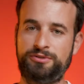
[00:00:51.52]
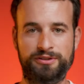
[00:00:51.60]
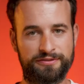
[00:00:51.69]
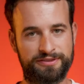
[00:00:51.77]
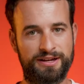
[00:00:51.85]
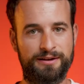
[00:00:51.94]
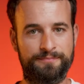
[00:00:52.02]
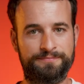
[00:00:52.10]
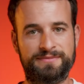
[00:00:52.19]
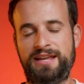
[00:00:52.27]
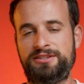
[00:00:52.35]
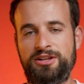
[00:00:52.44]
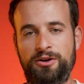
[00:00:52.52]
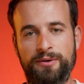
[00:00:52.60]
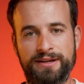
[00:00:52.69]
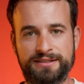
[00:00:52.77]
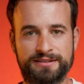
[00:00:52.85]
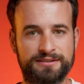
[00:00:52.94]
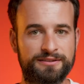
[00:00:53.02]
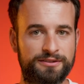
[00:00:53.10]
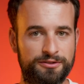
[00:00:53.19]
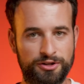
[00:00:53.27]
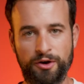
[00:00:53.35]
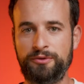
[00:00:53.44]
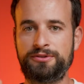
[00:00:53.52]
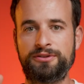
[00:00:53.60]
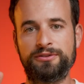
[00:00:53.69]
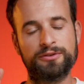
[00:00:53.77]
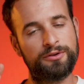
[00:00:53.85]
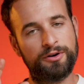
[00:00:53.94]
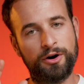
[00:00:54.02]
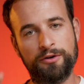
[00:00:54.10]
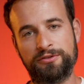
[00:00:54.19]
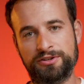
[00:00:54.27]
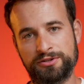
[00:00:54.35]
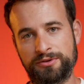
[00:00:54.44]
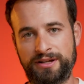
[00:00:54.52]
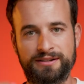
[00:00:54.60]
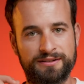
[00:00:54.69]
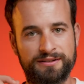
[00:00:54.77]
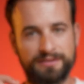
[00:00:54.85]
rule of thumb, as always, don't overdo it.